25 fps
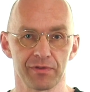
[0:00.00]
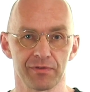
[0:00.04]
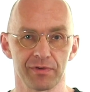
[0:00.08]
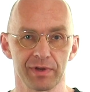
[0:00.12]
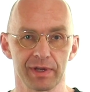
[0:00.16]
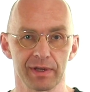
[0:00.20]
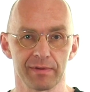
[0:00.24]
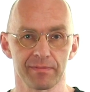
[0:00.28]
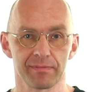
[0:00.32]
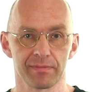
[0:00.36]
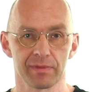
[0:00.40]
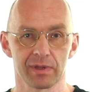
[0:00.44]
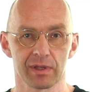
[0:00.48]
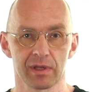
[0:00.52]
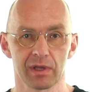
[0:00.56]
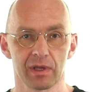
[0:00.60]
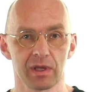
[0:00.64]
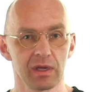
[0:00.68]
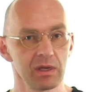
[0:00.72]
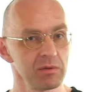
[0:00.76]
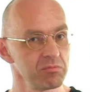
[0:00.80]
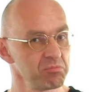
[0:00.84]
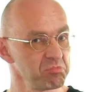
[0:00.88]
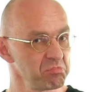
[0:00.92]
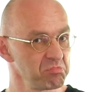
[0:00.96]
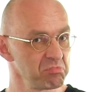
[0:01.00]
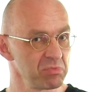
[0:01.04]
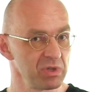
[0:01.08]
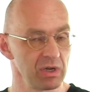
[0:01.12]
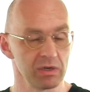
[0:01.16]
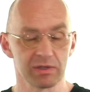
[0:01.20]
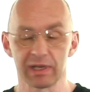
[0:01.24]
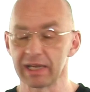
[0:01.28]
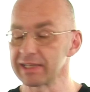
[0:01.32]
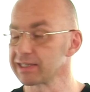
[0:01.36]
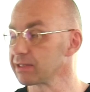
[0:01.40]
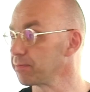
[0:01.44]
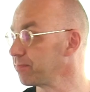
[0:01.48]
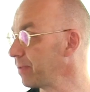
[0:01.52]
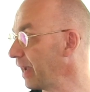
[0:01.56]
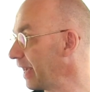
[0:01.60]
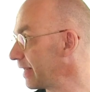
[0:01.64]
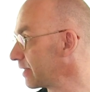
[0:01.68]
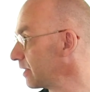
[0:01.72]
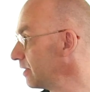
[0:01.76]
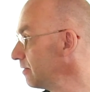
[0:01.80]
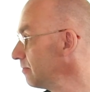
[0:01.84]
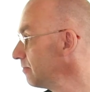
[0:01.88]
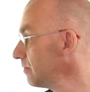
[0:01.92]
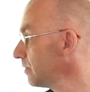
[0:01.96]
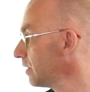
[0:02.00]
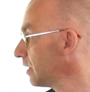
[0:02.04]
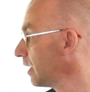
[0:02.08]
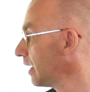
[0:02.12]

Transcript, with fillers: three. You know, that's a pattern.